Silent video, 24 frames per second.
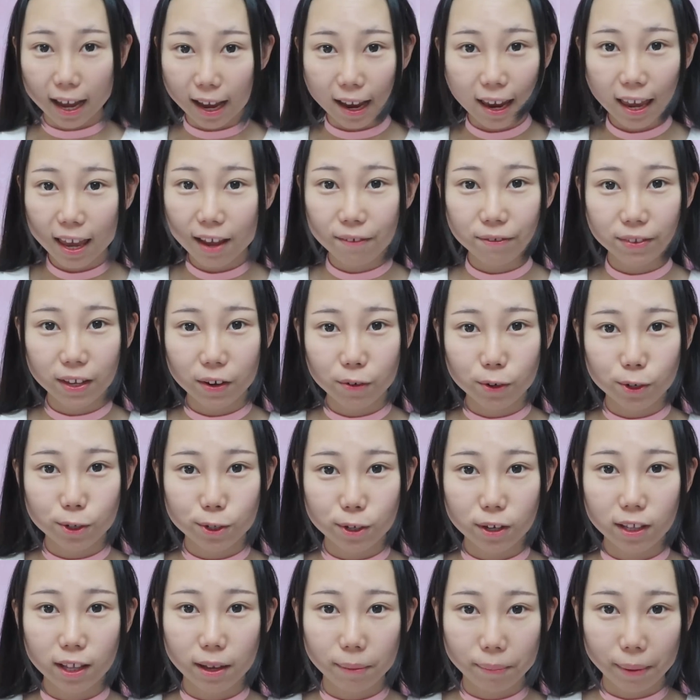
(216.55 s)
I have never
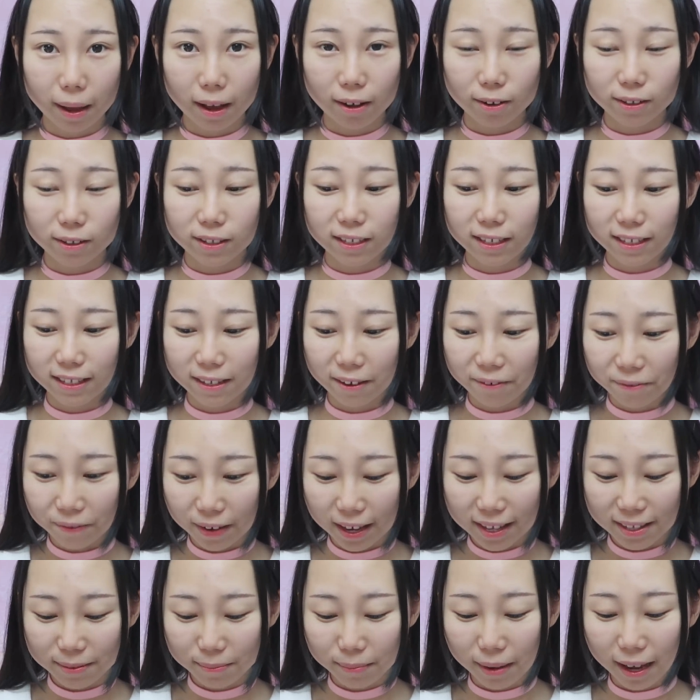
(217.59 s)
thought about the
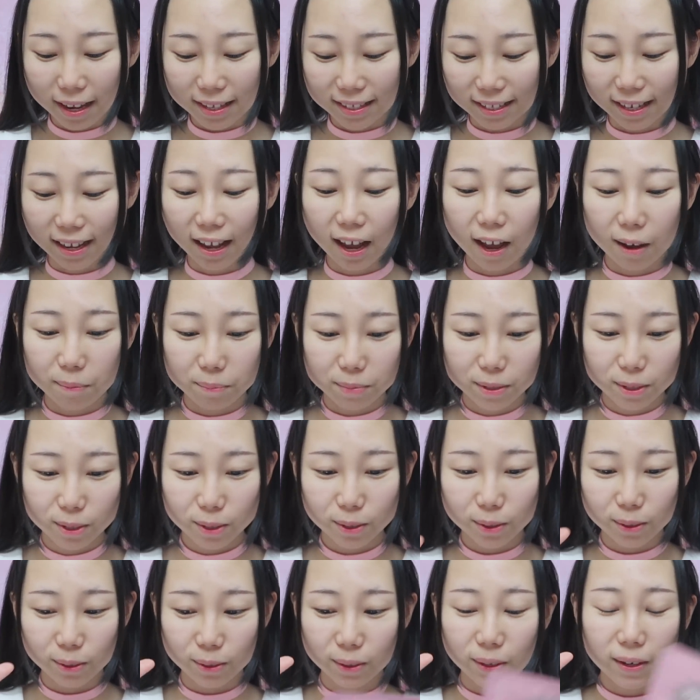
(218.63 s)
face mask comes
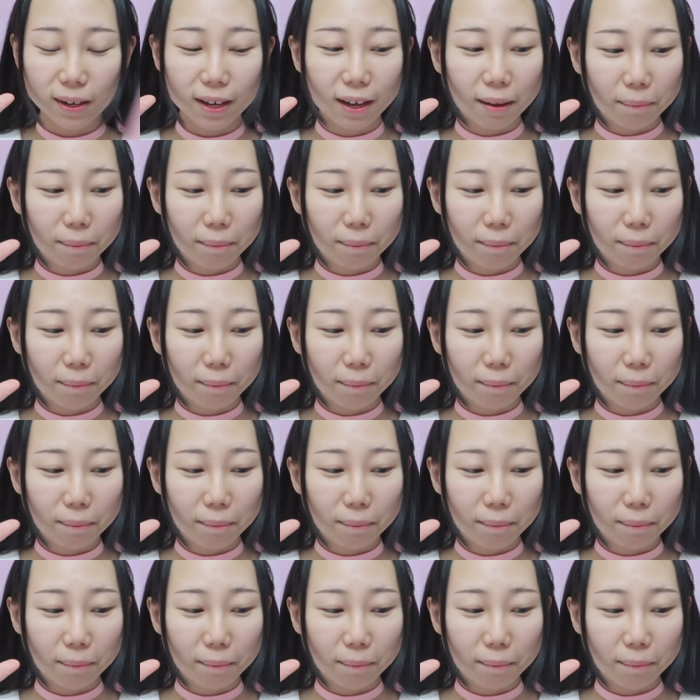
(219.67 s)
to